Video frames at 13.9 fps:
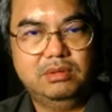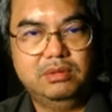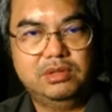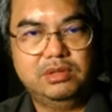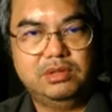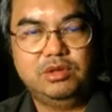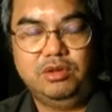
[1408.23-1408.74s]

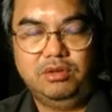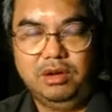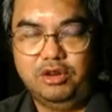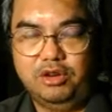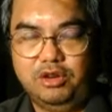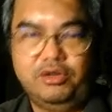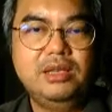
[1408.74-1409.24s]
So you
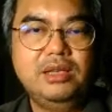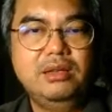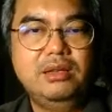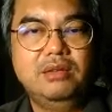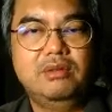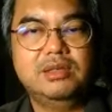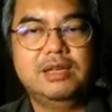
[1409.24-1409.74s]

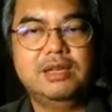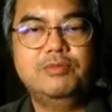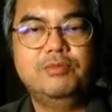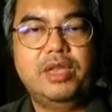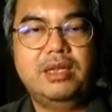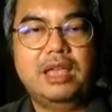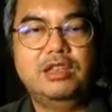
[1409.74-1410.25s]
agree on
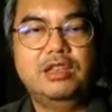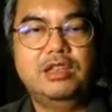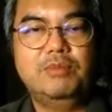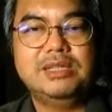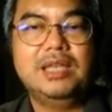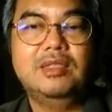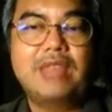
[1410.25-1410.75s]
something and you
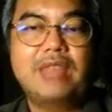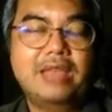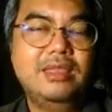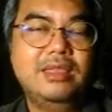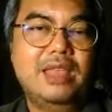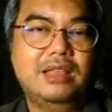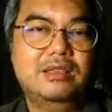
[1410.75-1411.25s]
must
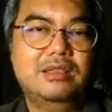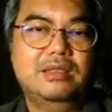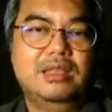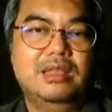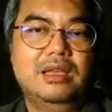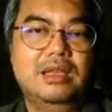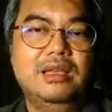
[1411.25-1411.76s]
intend that
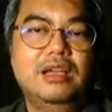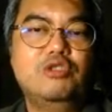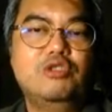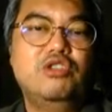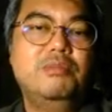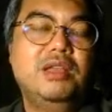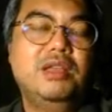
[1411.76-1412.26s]
the
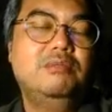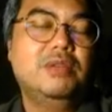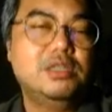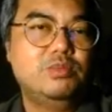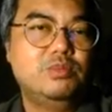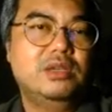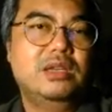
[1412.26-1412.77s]
agreement
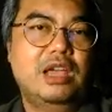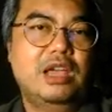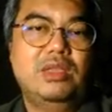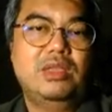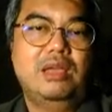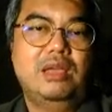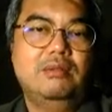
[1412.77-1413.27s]
must be
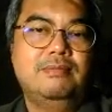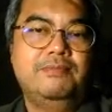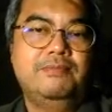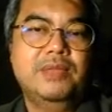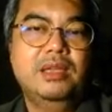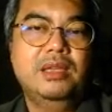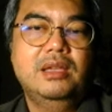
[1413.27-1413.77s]
carried out.
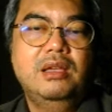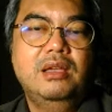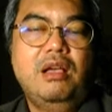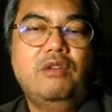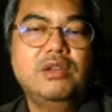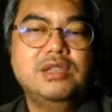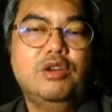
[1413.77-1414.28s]

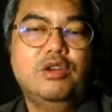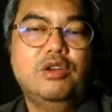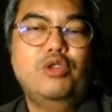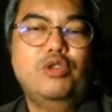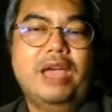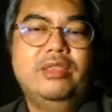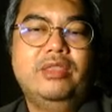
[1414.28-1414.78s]
Of course, according
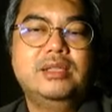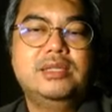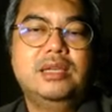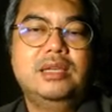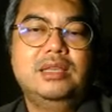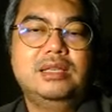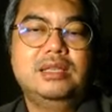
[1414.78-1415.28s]
to
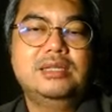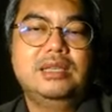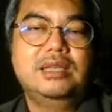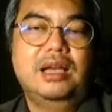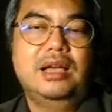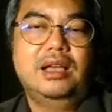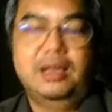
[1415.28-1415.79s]
Anderson,
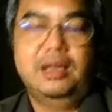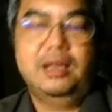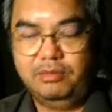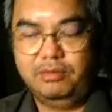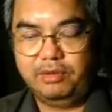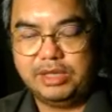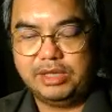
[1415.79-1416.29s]

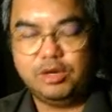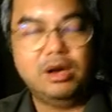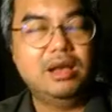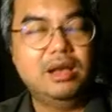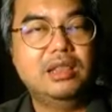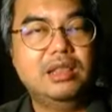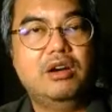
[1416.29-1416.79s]
we saw
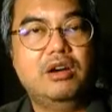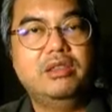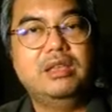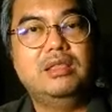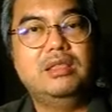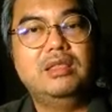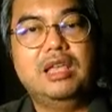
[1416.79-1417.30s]
earlier
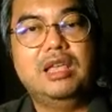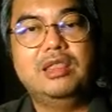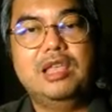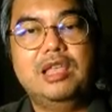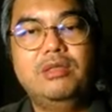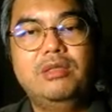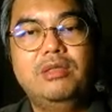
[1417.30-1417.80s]
on, they
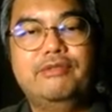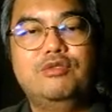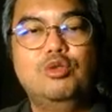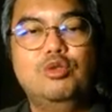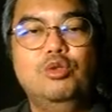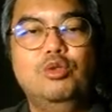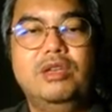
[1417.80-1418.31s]
don't have
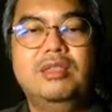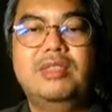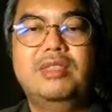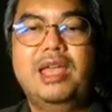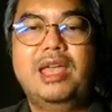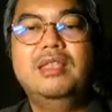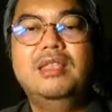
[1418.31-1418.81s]
to
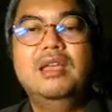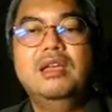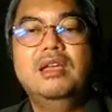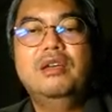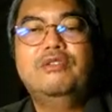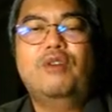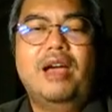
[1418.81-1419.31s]
intend
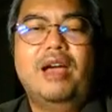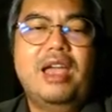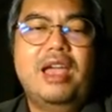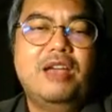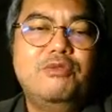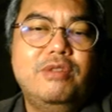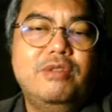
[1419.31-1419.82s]
for
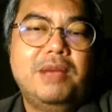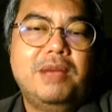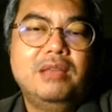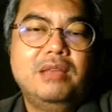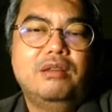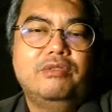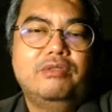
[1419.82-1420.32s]
every
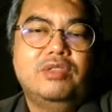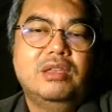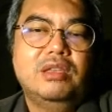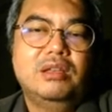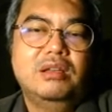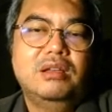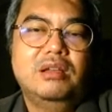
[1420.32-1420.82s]
part of
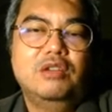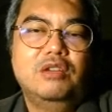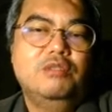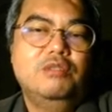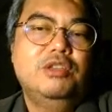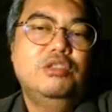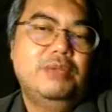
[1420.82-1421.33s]
the
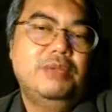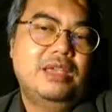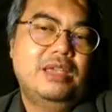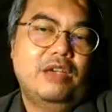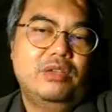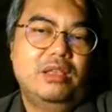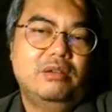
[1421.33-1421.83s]
agreement to be
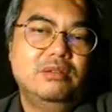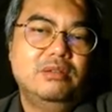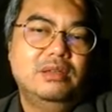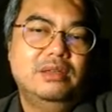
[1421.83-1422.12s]
carried out.